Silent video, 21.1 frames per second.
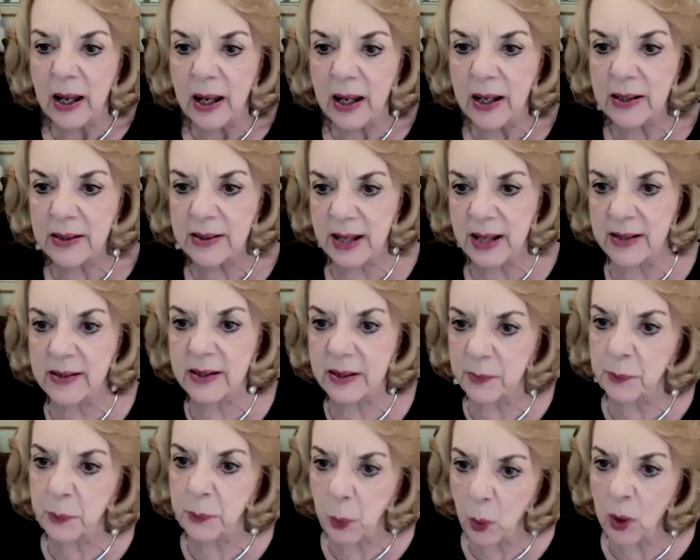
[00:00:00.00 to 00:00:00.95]
is as
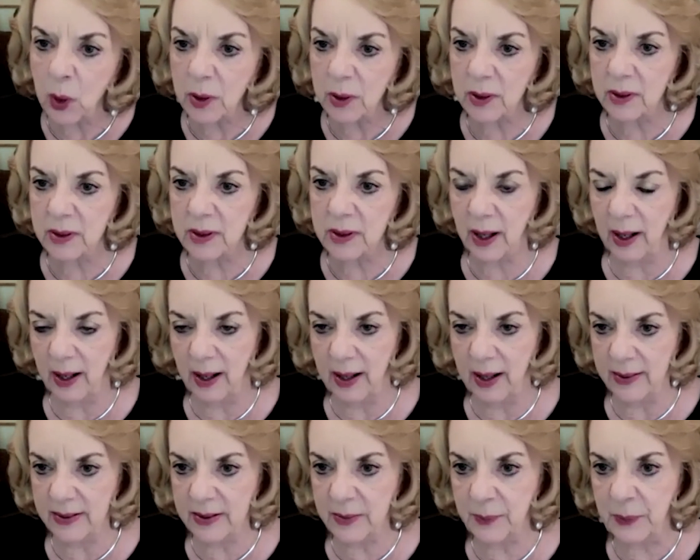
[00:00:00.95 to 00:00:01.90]
important
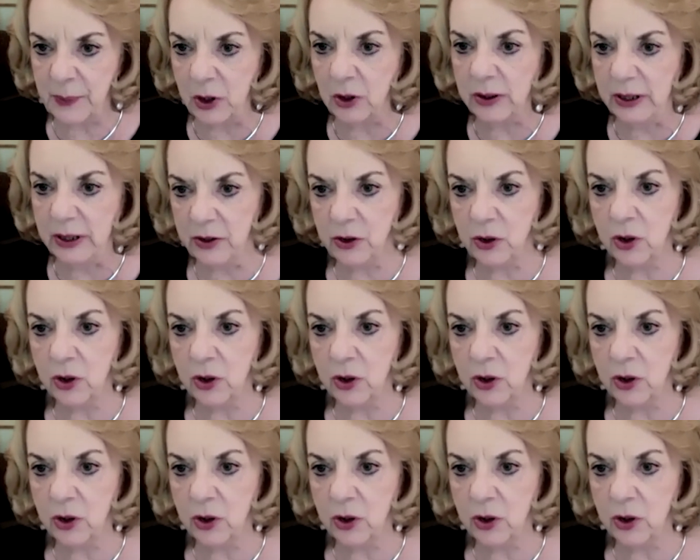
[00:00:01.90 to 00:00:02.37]
as building